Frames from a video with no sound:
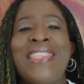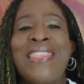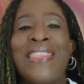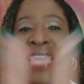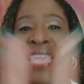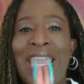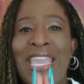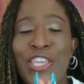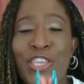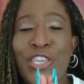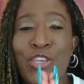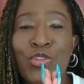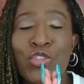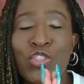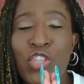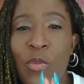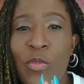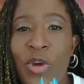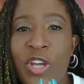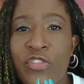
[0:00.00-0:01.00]
Thank you
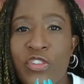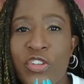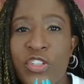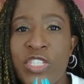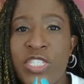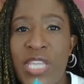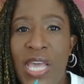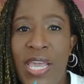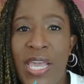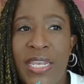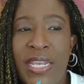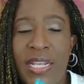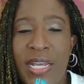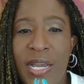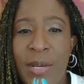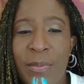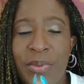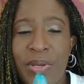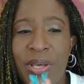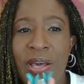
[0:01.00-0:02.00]
so much for signing
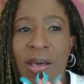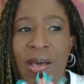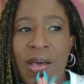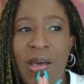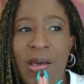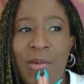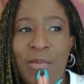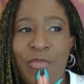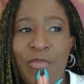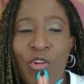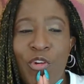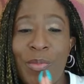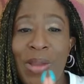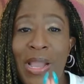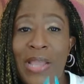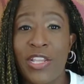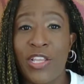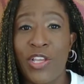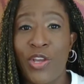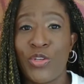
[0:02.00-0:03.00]
up for
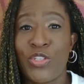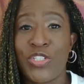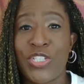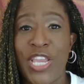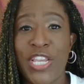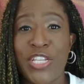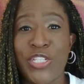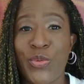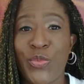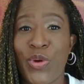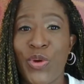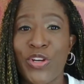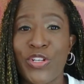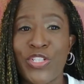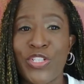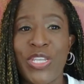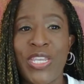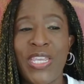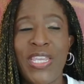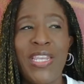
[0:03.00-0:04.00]
my negotiation
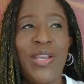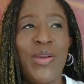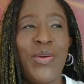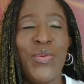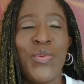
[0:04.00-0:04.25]
worksheet.